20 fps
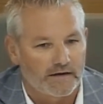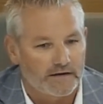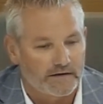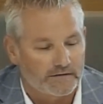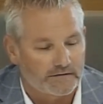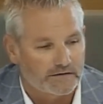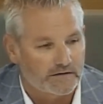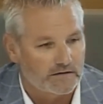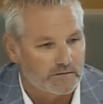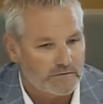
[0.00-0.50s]

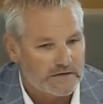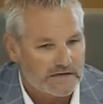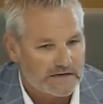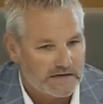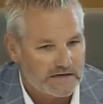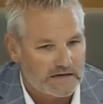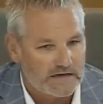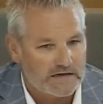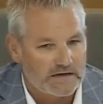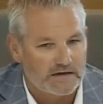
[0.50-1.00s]
is going to be
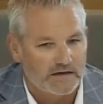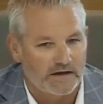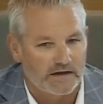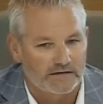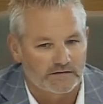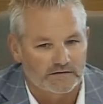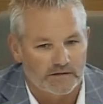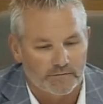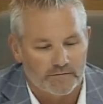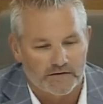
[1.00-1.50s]
key
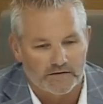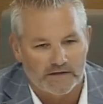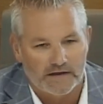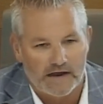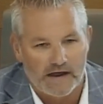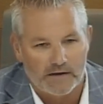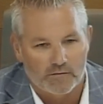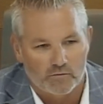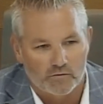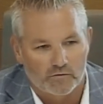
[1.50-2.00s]
and something
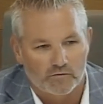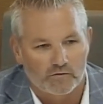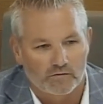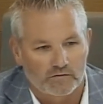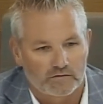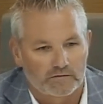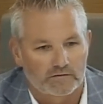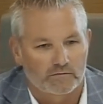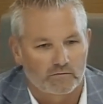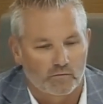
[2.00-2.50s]
that I
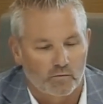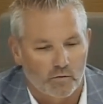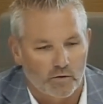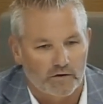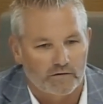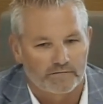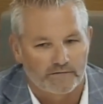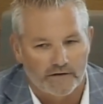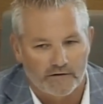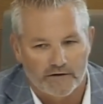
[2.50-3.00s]
will
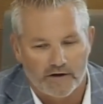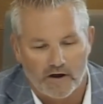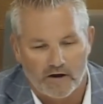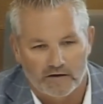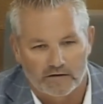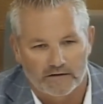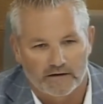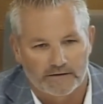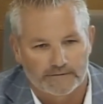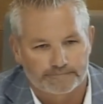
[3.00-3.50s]
work very
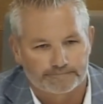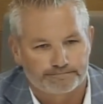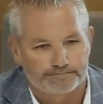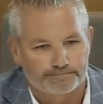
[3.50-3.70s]
hard on.